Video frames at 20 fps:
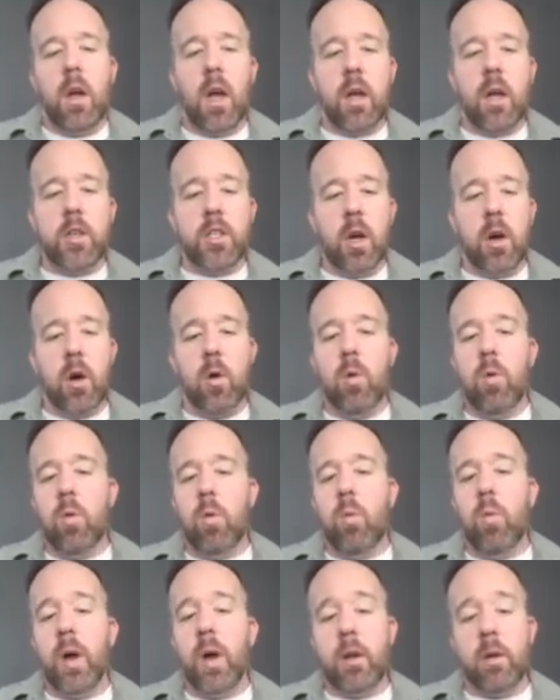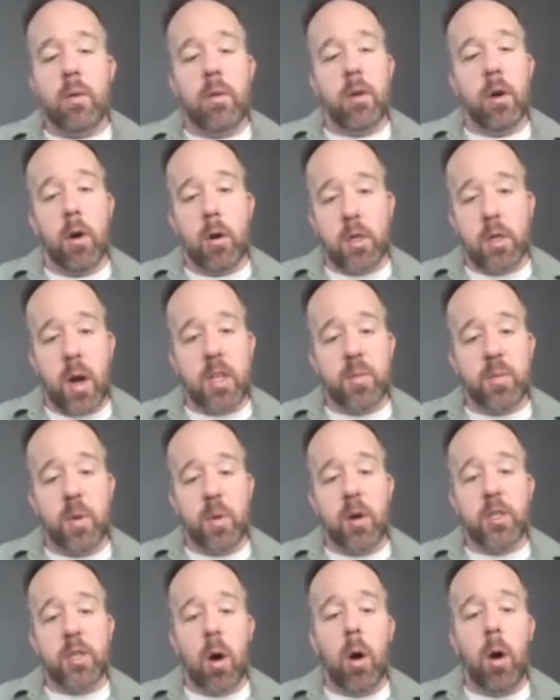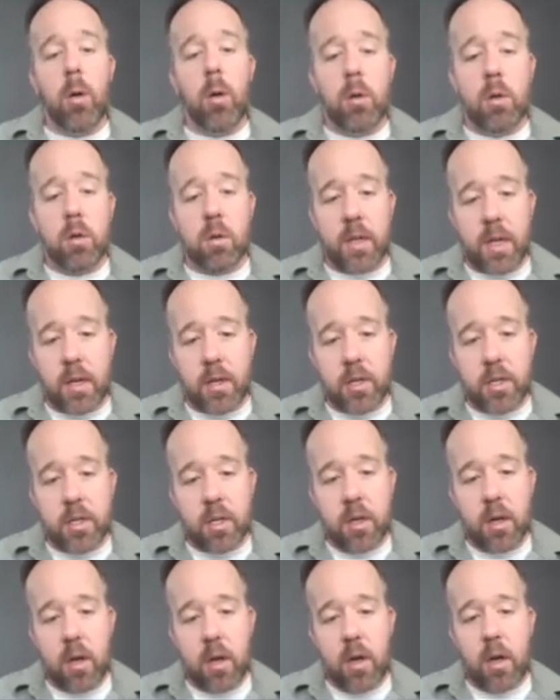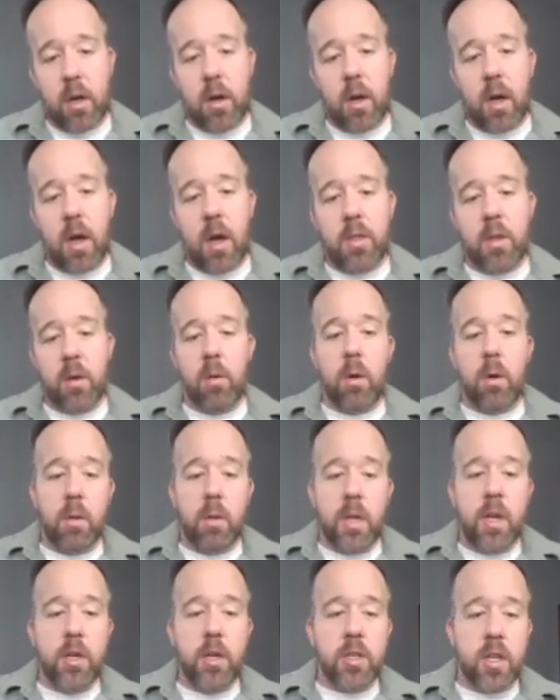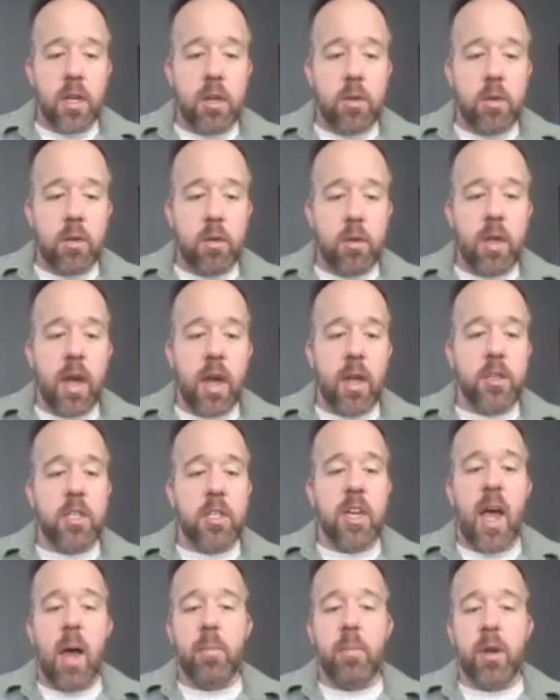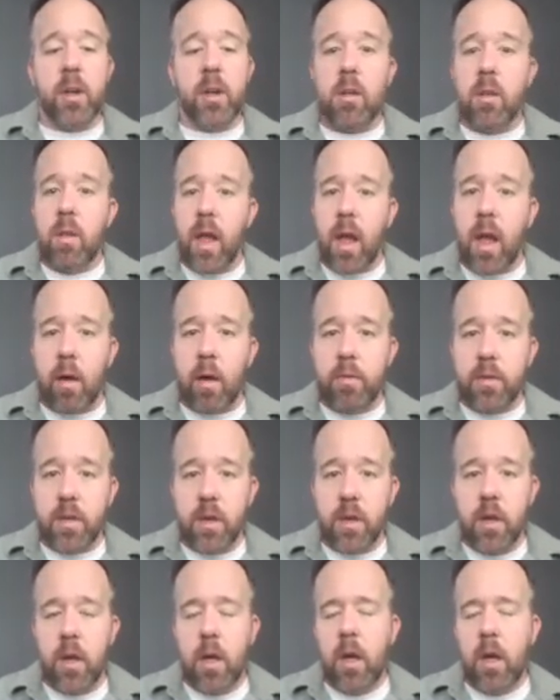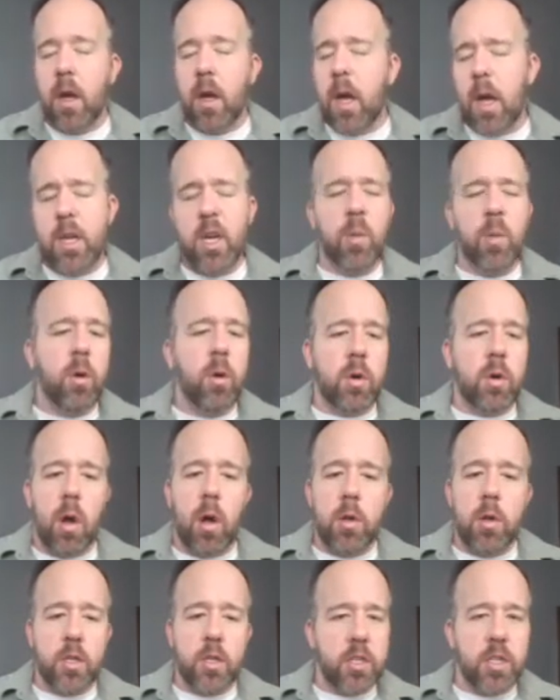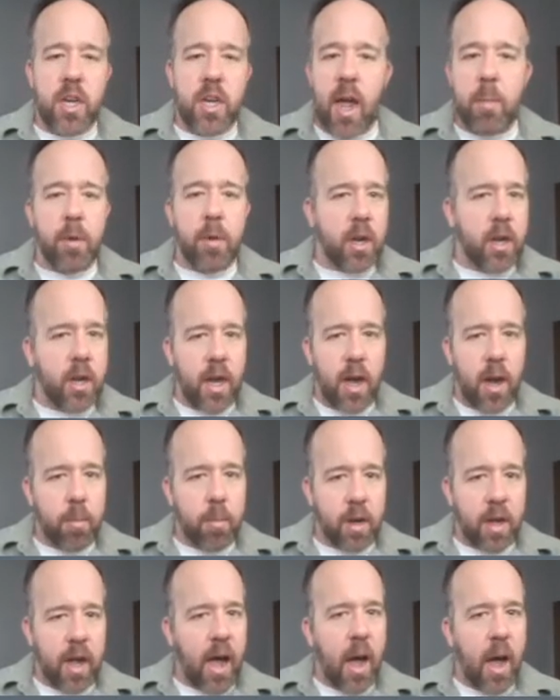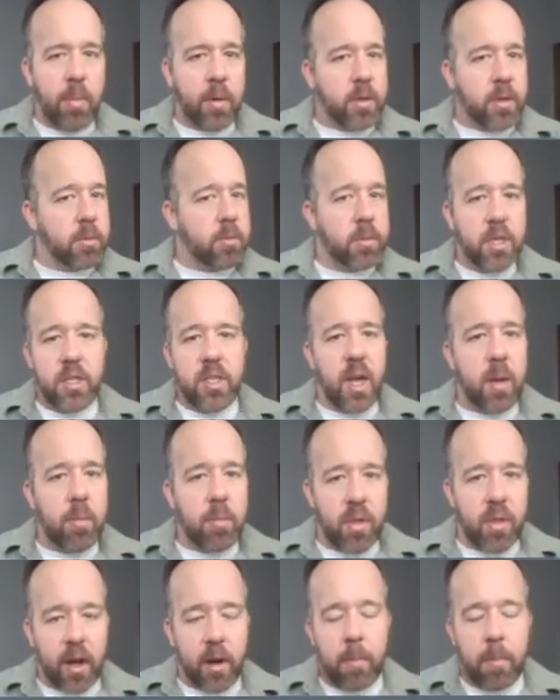So when neurotransmitters are released, they're released into that synaptic cleft. Your book calls it a synaptic gap. It's the same thing.